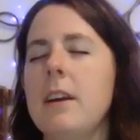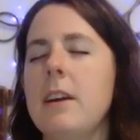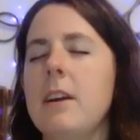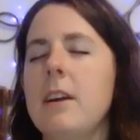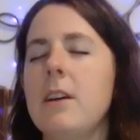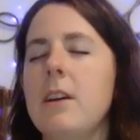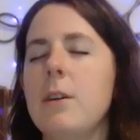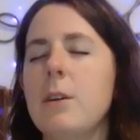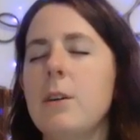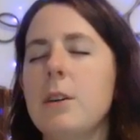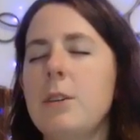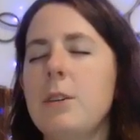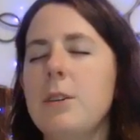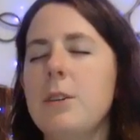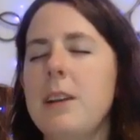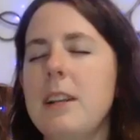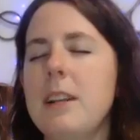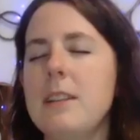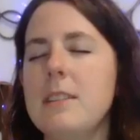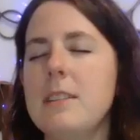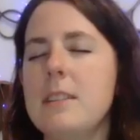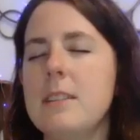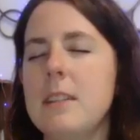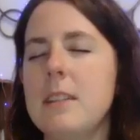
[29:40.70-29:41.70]
or you
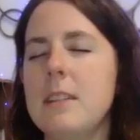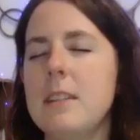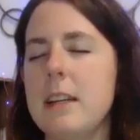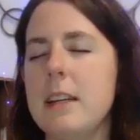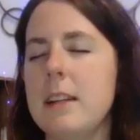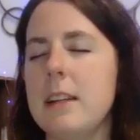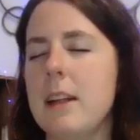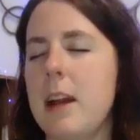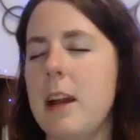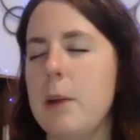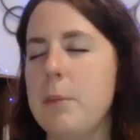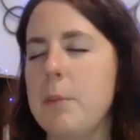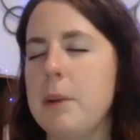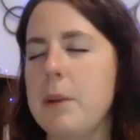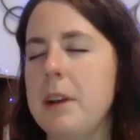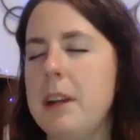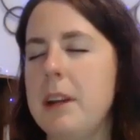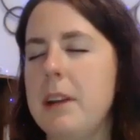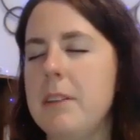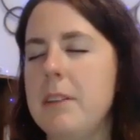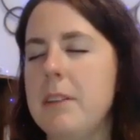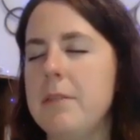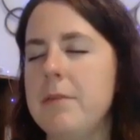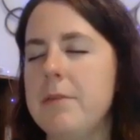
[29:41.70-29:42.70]
can see it
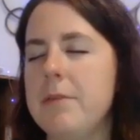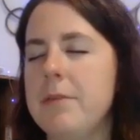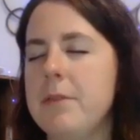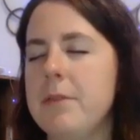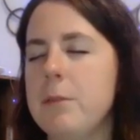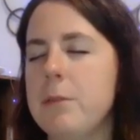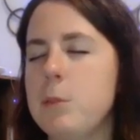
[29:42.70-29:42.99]
happening.